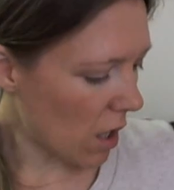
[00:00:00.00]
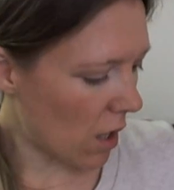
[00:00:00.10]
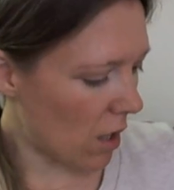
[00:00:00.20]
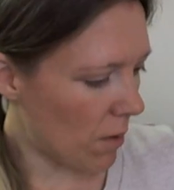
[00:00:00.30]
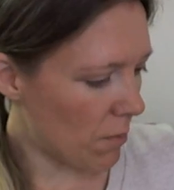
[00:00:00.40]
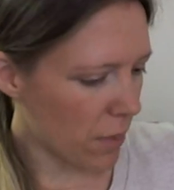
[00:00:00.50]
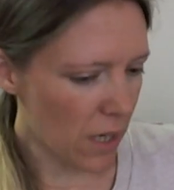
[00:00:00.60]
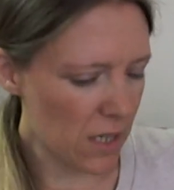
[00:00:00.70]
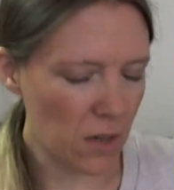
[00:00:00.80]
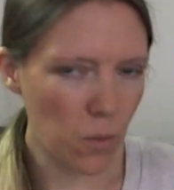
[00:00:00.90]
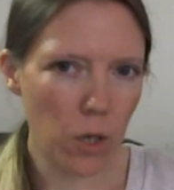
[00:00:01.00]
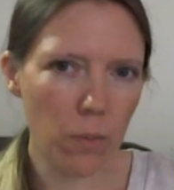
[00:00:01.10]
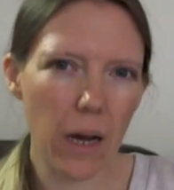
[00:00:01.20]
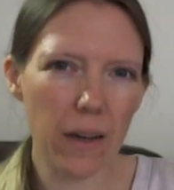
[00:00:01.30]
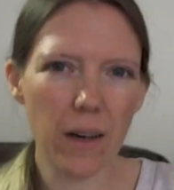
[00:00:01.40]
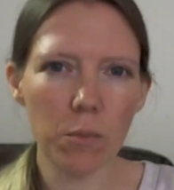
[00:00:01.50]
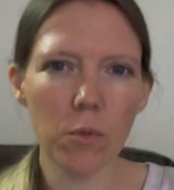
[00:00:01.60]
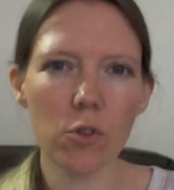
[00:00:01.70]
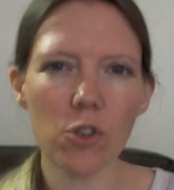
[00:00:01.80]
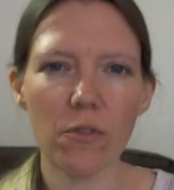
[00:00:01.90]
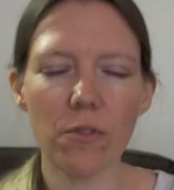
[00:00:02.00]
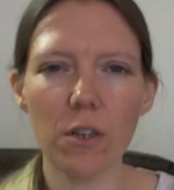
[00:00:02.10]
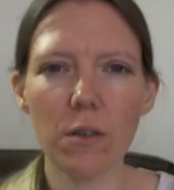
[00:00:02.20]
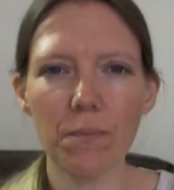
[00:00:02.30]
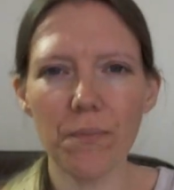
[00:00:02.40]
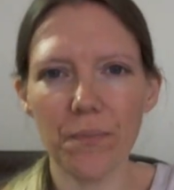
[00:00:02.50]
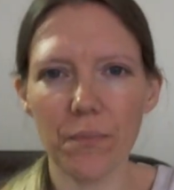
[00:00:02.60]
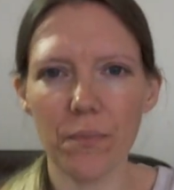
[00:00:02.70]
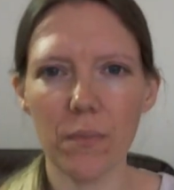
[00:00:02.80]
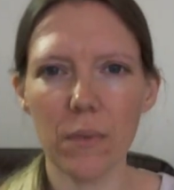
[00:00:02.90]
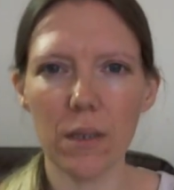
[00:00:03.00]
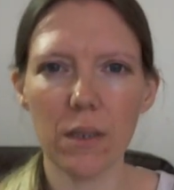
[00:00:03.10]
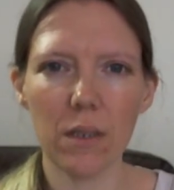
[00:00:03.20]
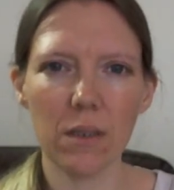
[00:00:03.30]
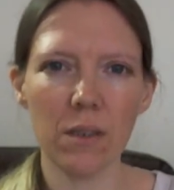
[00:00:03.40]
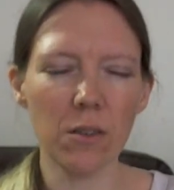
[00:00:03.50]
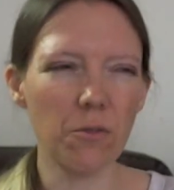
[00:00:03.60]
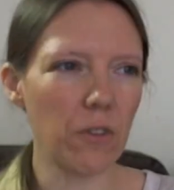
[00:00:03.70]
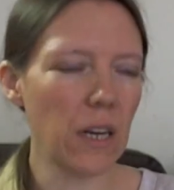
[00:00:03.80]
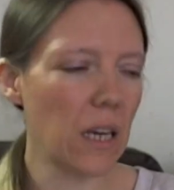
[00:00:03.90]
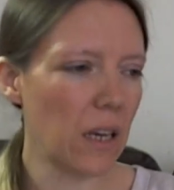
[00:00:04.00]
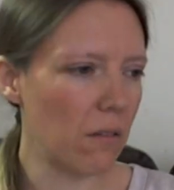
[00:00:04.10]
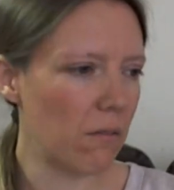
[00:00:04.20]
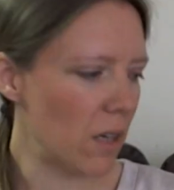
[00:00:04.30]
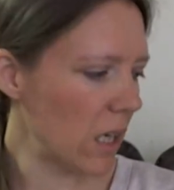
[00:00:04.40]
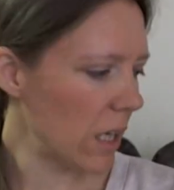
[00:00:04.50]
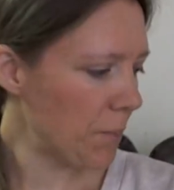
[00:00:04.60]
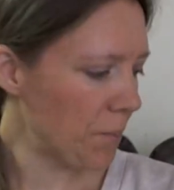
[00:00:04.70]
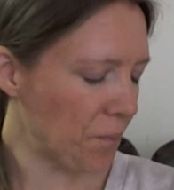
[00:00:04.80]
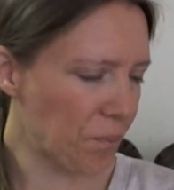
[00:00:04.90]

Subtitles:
But I didn't want to pay that much for a, you know, for any kit really,